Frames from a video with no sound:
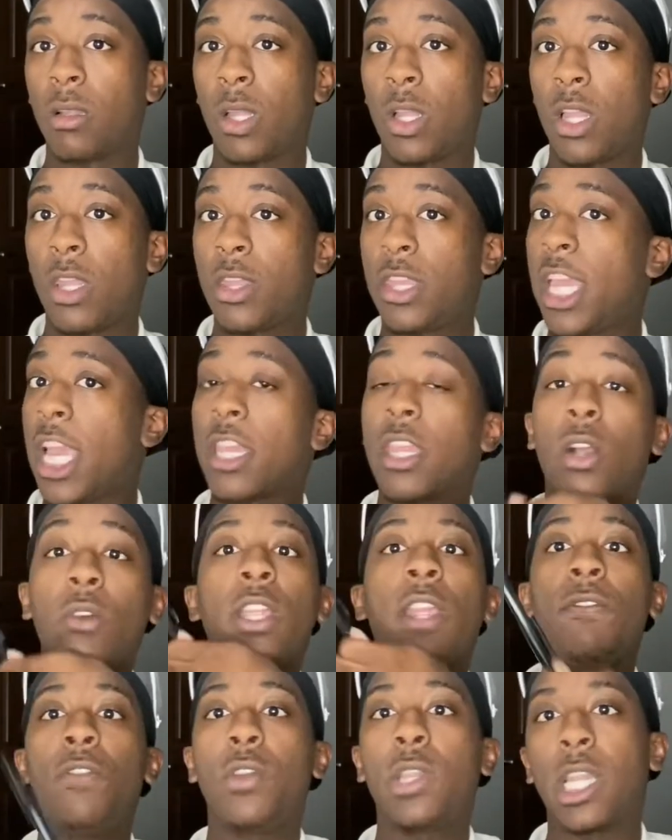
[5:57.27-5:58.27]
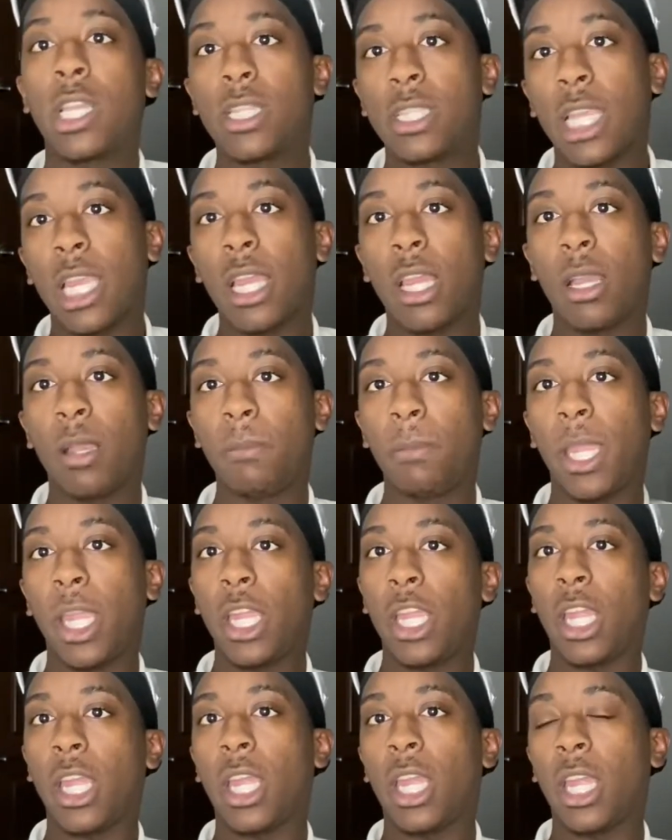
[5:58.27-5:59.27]
then they'll give you an exam,
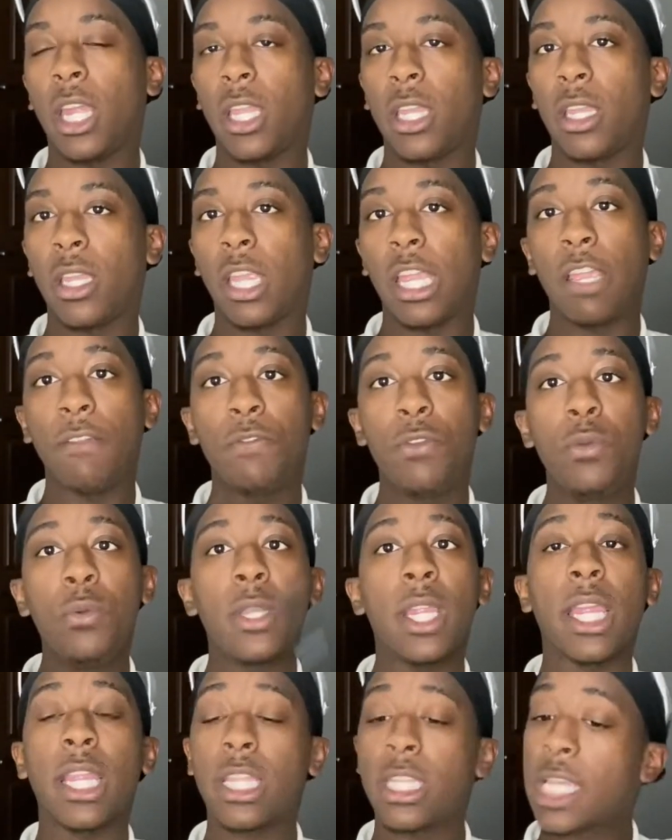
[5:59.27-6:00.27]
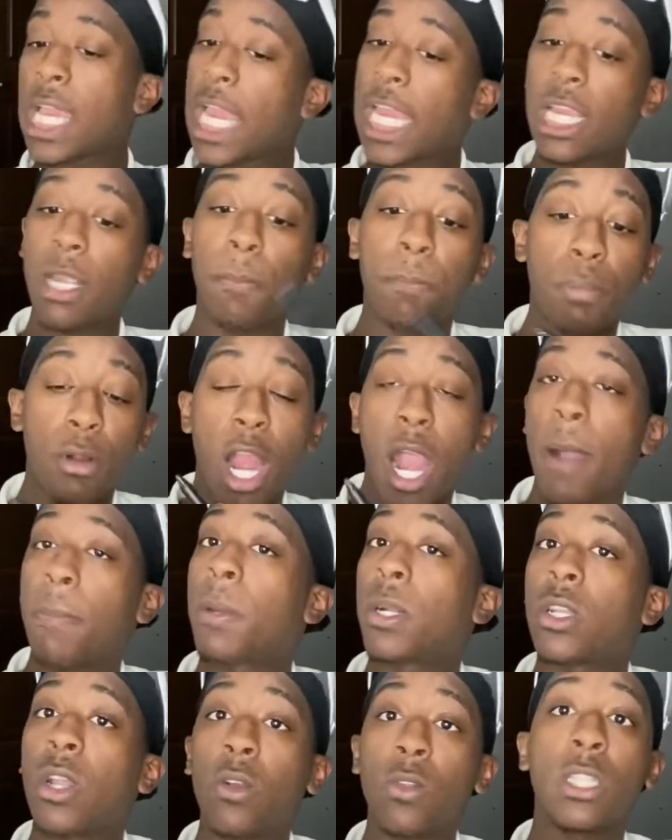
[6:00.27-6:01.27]
and if you didn't take
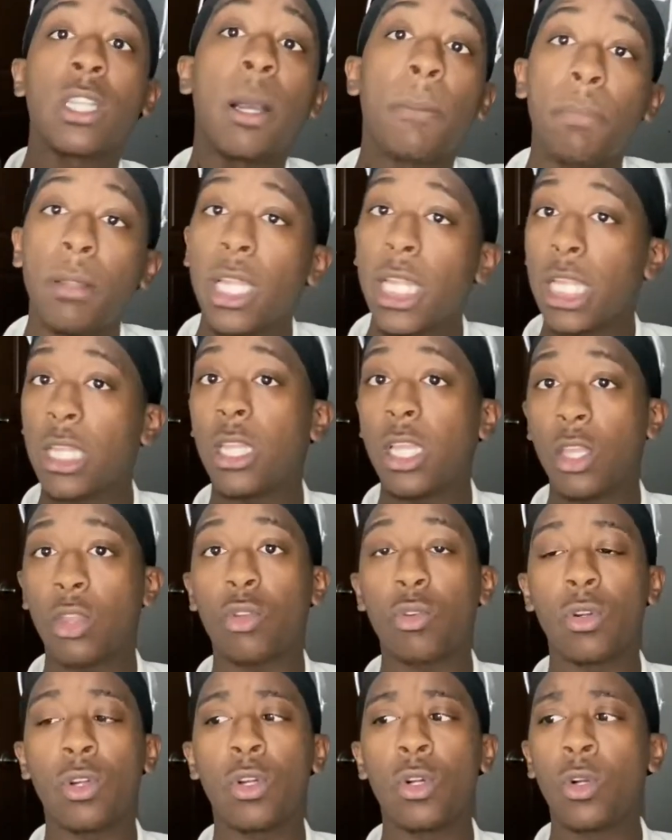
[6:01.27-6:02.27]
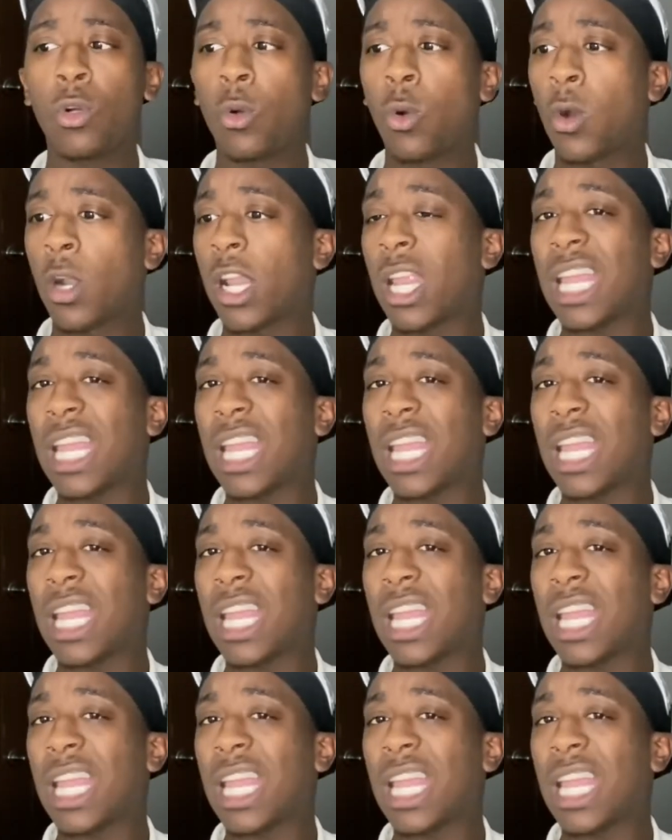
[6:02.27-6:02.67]
proper notes completely through, or